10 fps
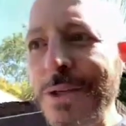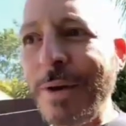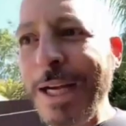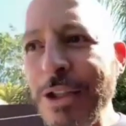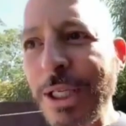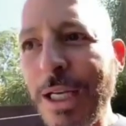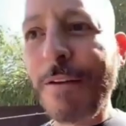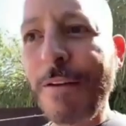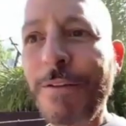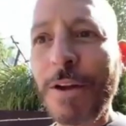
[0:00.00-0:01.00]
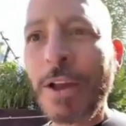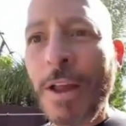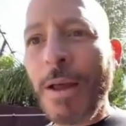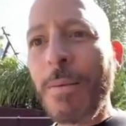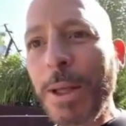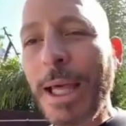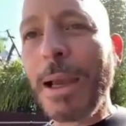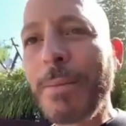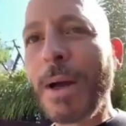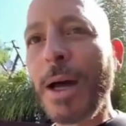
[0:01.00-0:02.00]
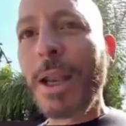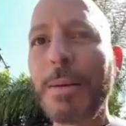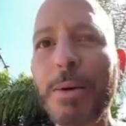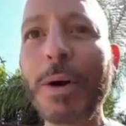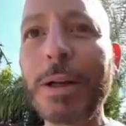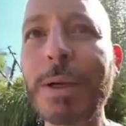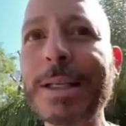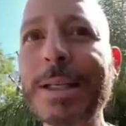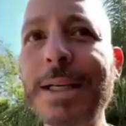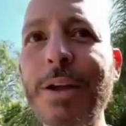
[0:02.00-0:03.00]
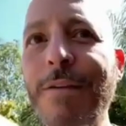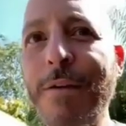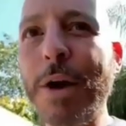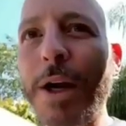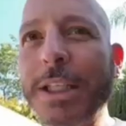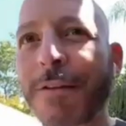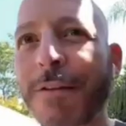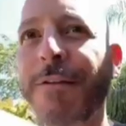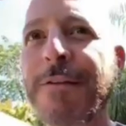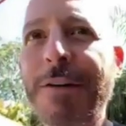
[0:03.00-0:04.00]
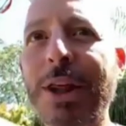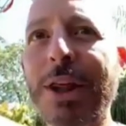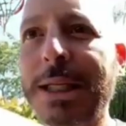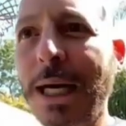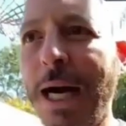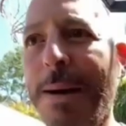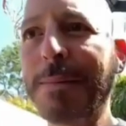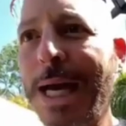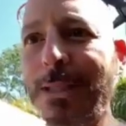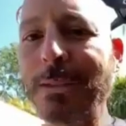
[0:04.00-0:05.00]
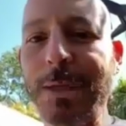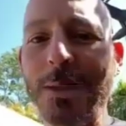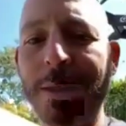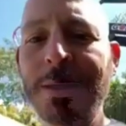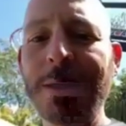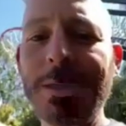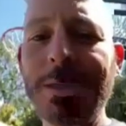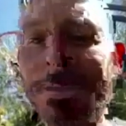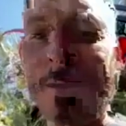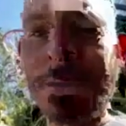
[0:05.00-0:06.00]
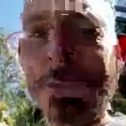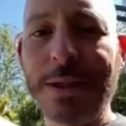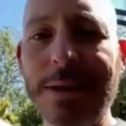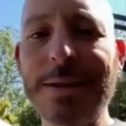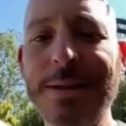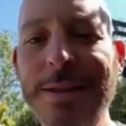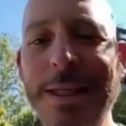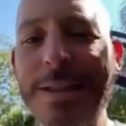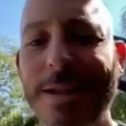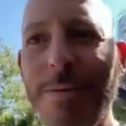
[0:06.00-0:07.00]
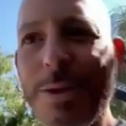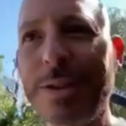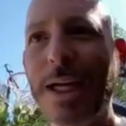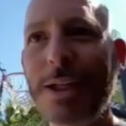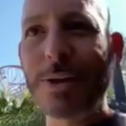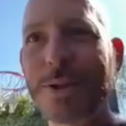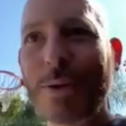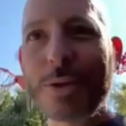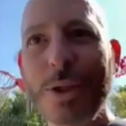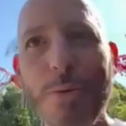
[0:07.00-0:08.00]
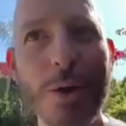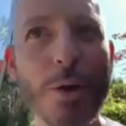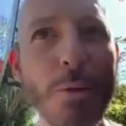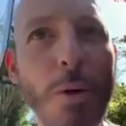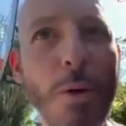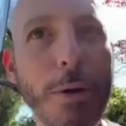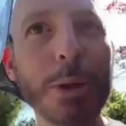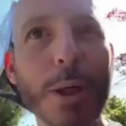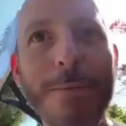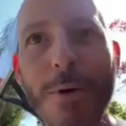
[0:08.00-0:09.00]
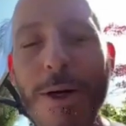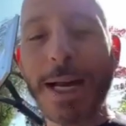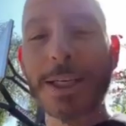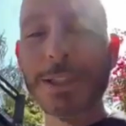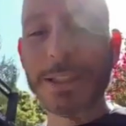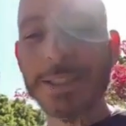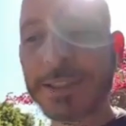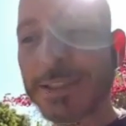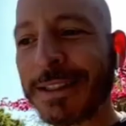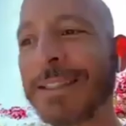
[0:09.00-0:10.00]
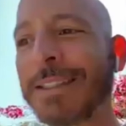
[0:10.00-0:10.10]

strangely enough, became a number one bestseller for its fifth time last month. No way. So it, it's almost 10 years old. You you wrote a blurb for it actually. Of